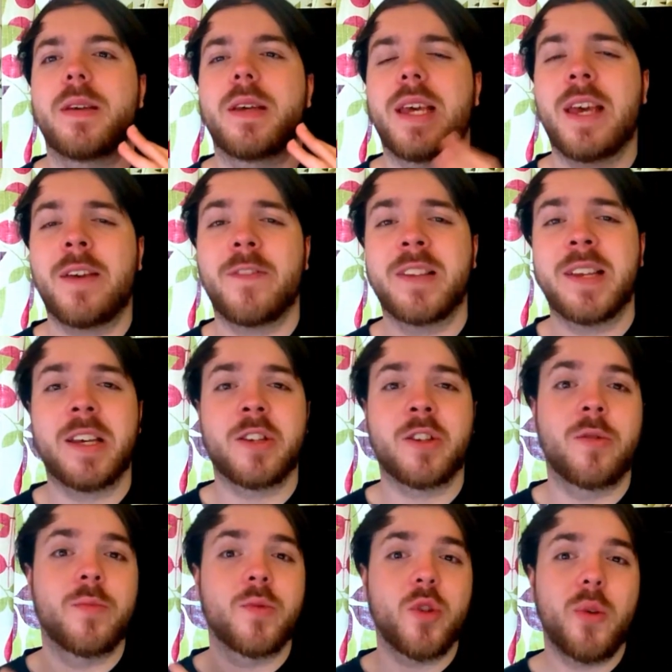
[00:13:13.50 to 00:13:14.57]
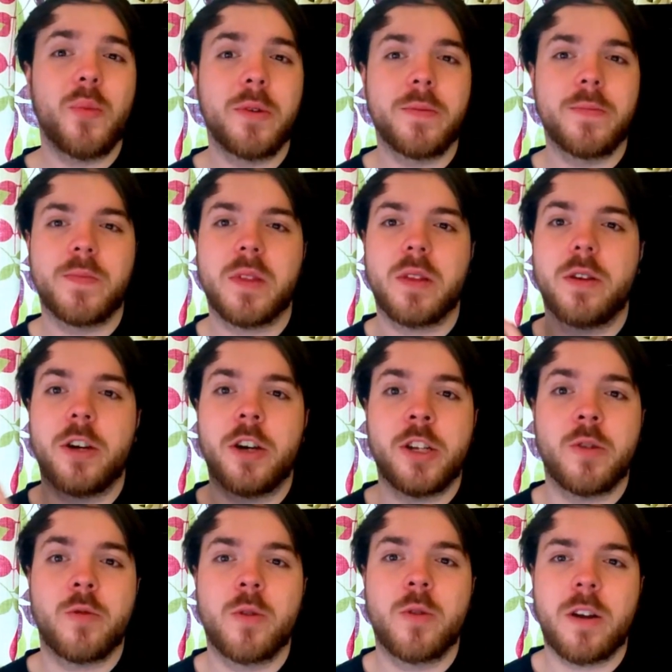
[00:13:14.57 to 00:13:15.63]
If a test comes up and
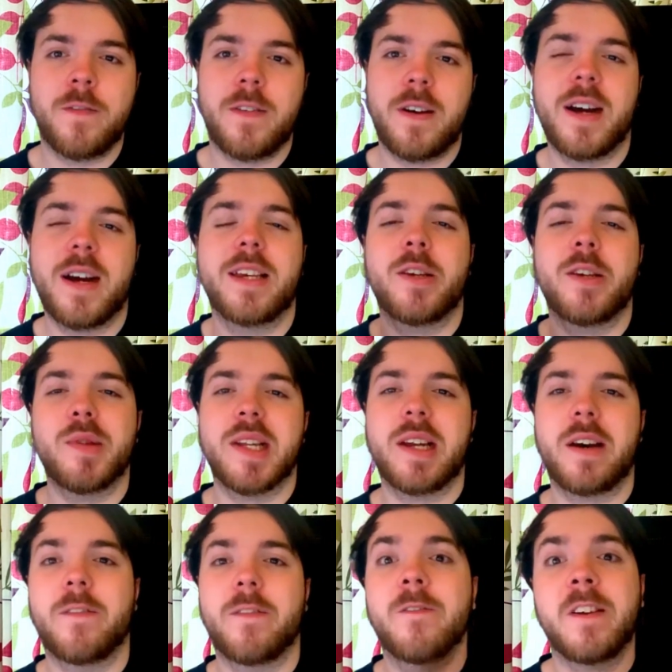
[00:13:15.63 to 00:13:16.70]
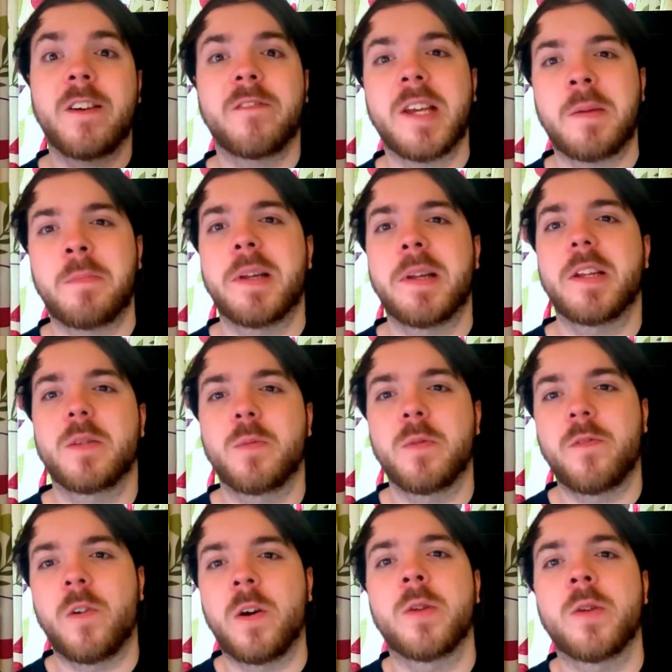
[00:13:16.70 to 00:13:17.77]
you qualify, you then have 15 minutes
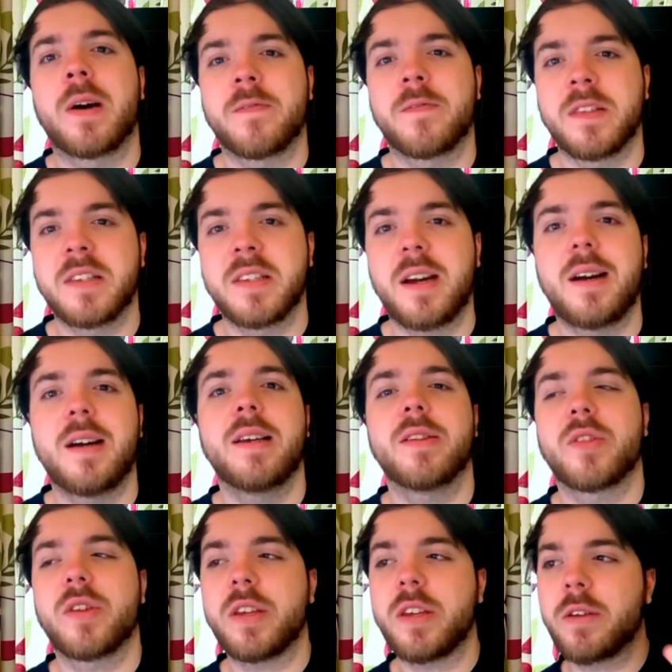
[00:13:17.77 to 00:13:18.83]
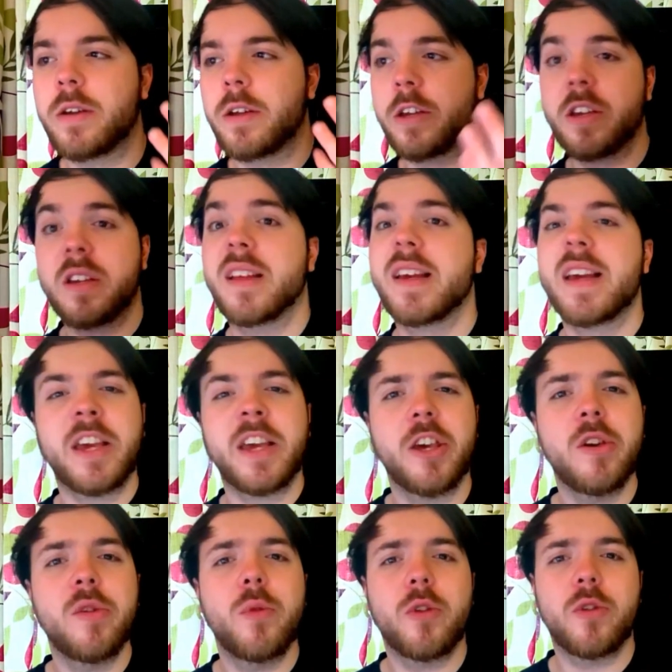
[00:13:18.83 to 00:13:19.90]
before you have to start it. So you can
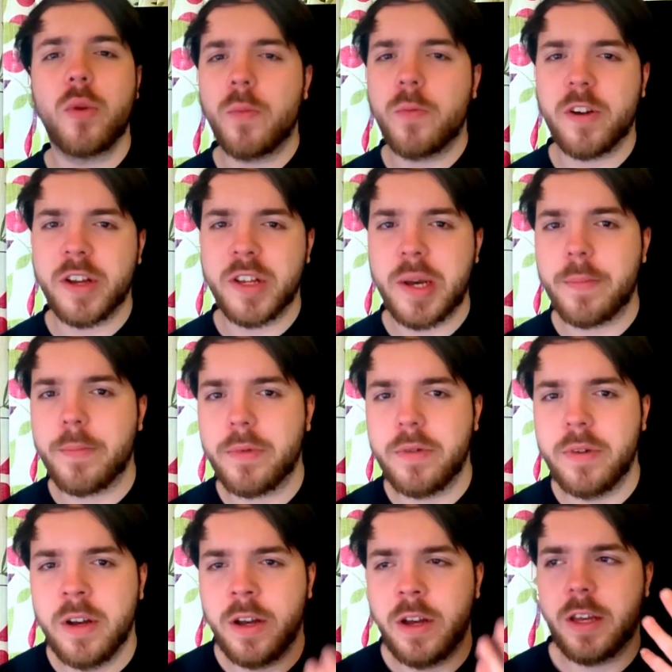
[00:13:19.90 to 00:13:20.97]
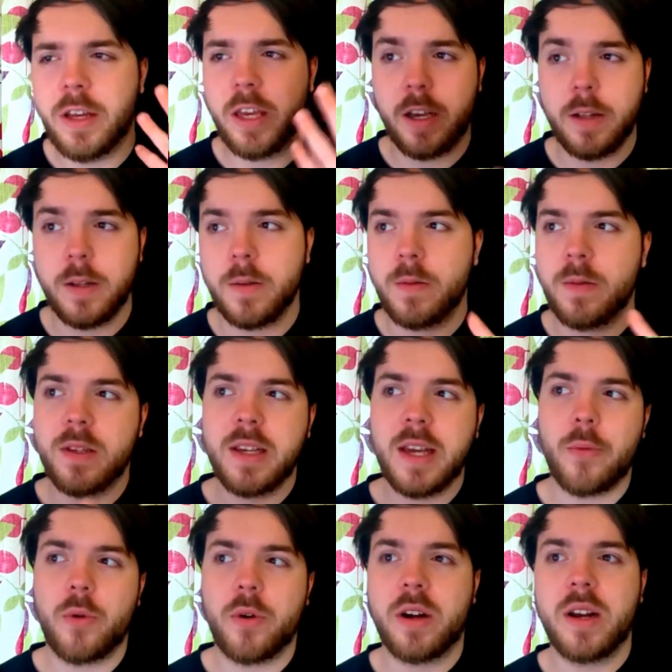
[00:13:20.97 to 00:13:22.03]
queue one up, for example. You can get
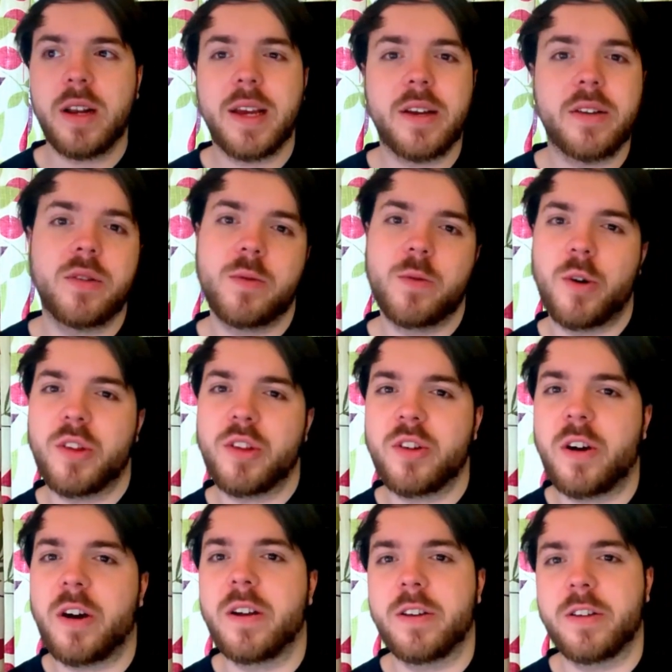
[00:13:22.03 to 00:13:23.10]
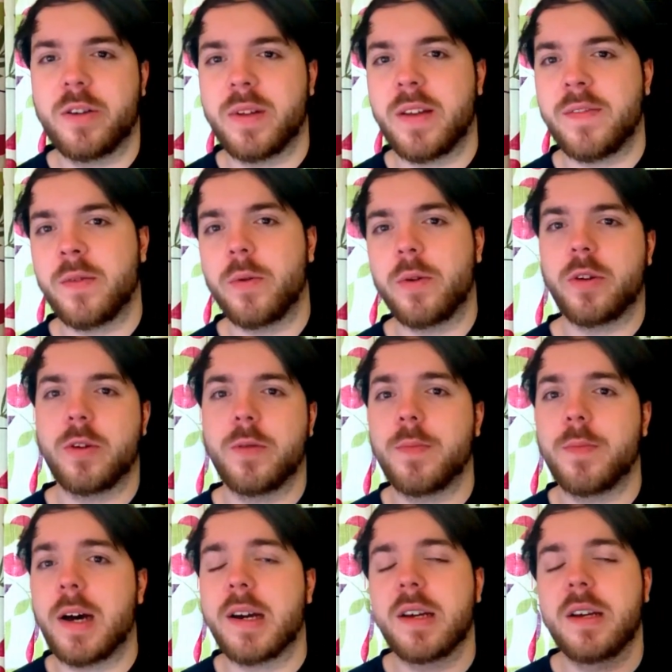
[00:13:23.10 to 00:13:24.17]
one clicked, go out the toilet, do whatever you want, come
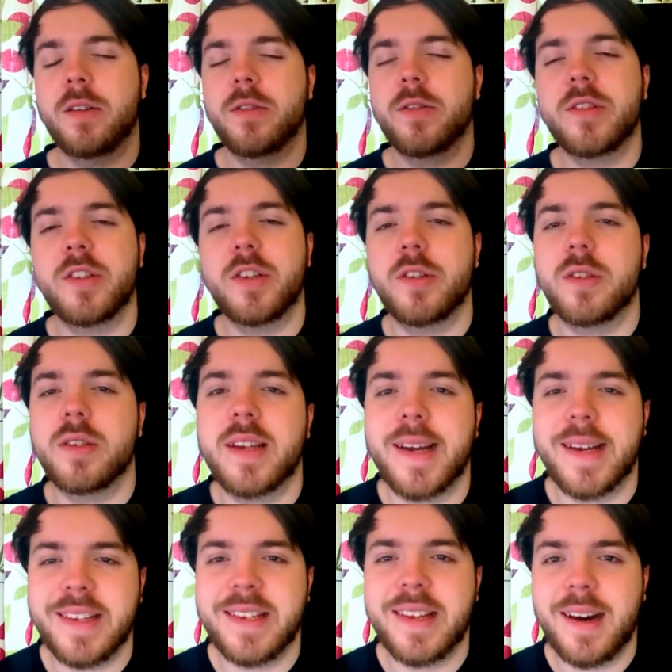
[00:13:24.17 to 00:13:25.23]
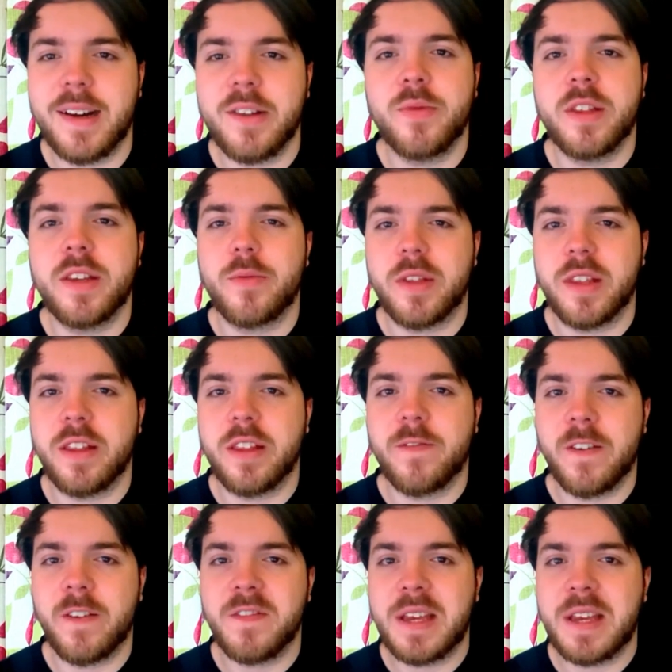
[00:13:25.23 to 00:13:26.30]
back. As long as you get started with it within the
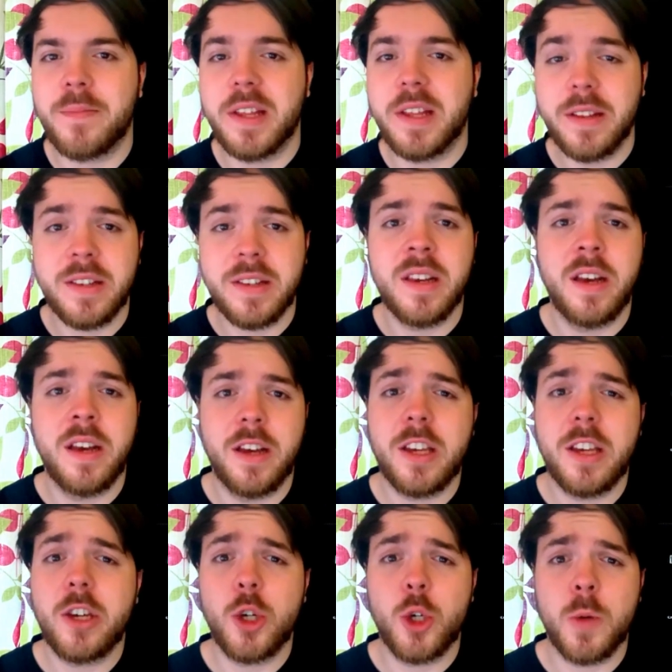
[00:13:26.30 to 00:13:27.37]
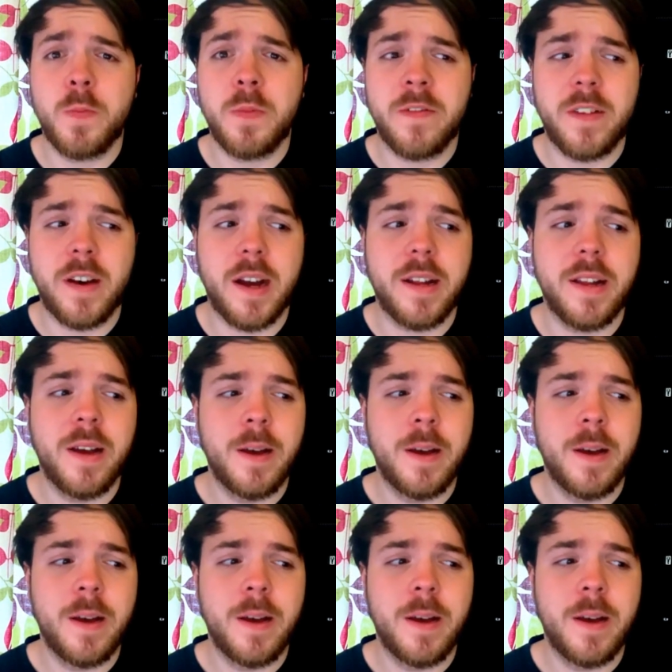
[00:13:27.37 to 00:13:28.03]
15 minutes, you should be fine.